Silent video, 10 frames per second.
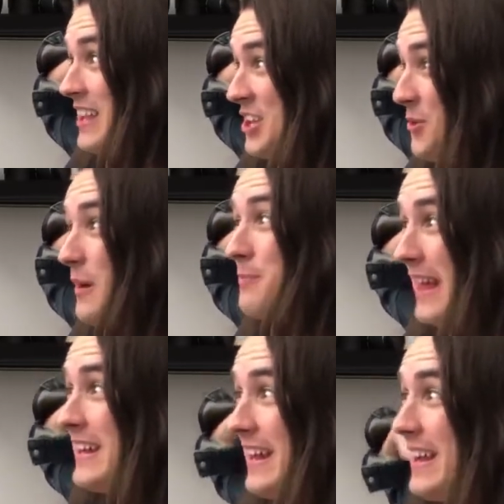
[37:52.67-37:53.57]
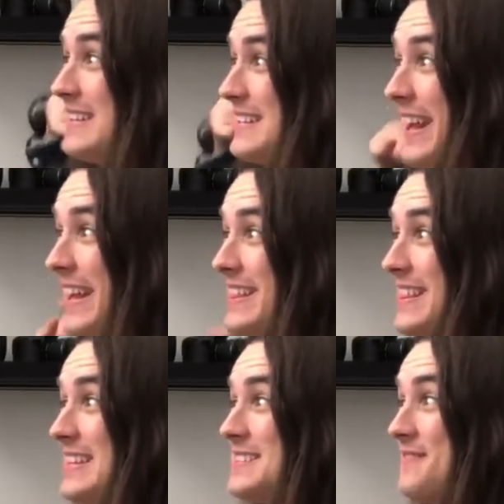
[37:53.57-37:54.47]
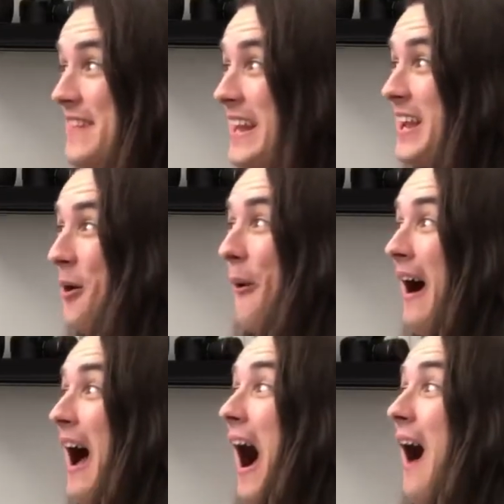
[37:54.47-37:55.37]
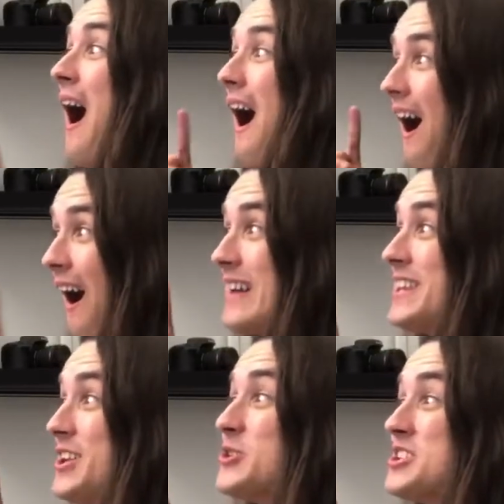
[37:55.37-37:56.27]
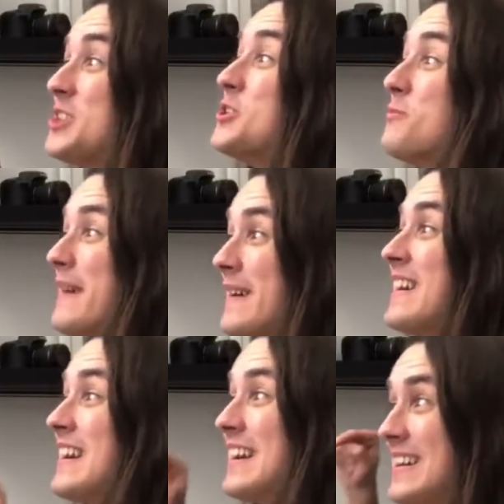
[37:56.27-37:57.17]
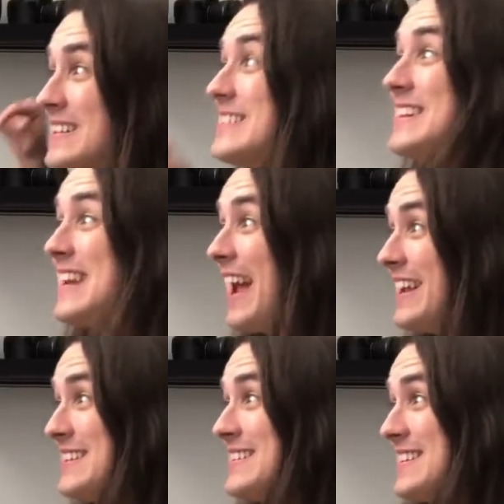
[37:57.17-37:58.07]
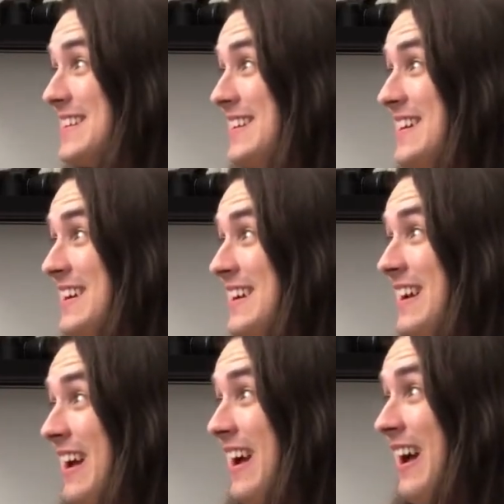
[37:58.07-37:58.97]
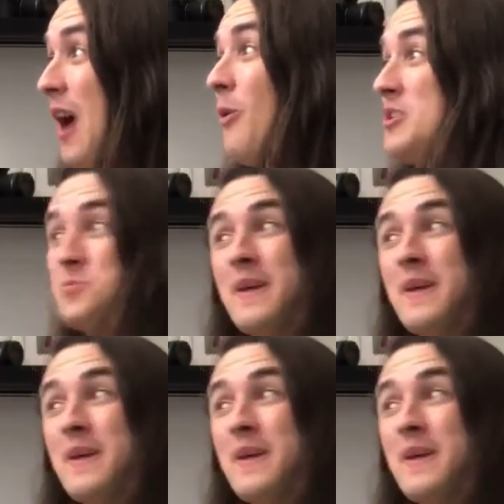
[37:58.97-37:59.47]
you were planning to get this video on YouTube tonight. Which